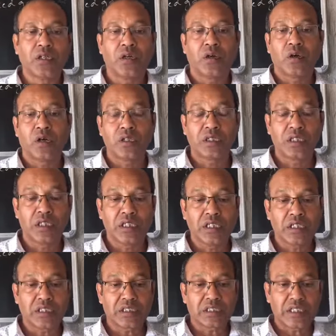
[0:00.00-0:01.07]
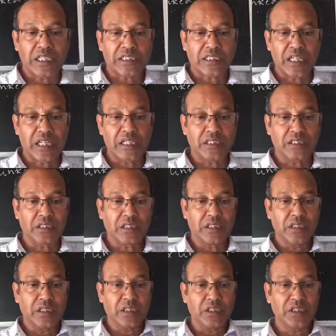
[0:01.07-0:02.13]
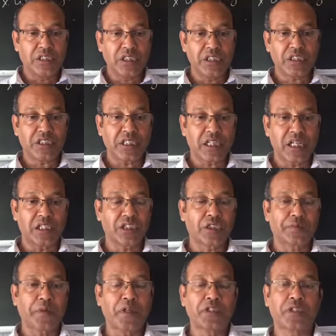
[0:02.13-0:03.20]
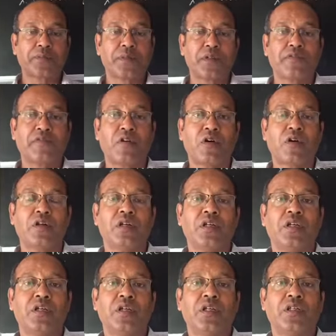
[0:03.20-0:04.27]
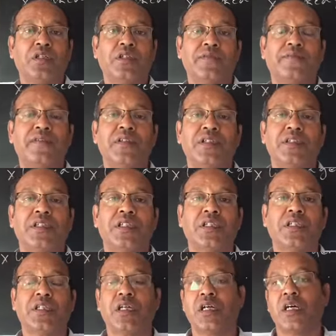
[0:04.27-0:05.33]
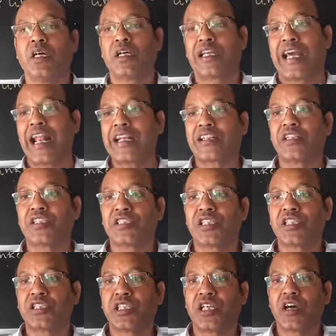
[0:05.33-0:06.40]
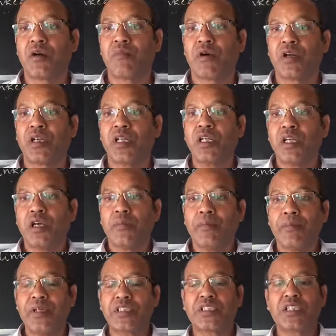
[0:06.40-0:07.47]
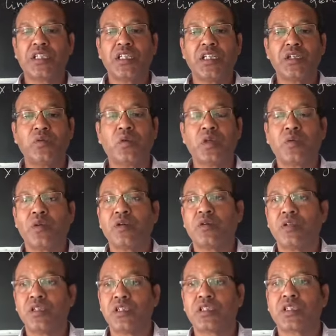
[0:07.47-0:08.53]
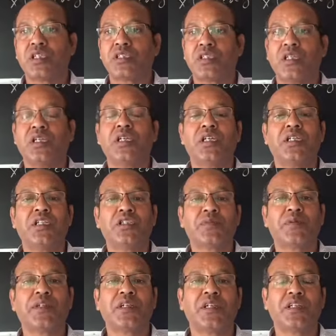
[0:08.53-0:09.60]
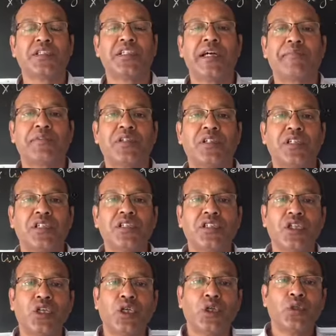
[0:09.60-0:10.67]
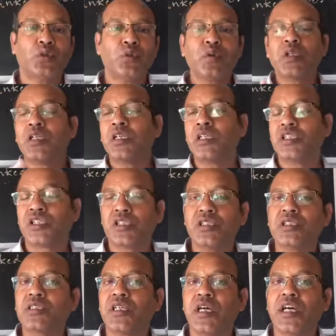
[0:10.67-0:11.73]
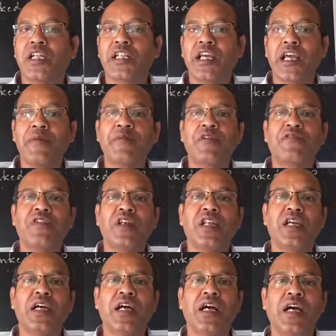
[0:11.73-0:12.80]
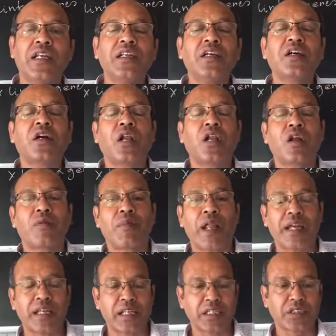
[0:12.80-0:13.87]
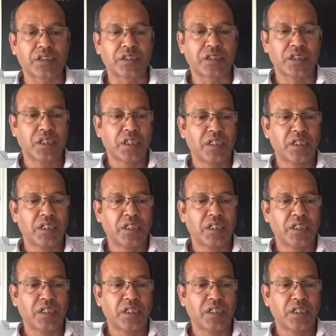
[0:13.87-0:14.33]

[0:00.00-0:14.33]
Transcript: or the sex-linked genes that are responsible for different characteristics in our body. Basically what we are going to discuss here in this particular chapter is two conditions, the hemophilia and color blindness.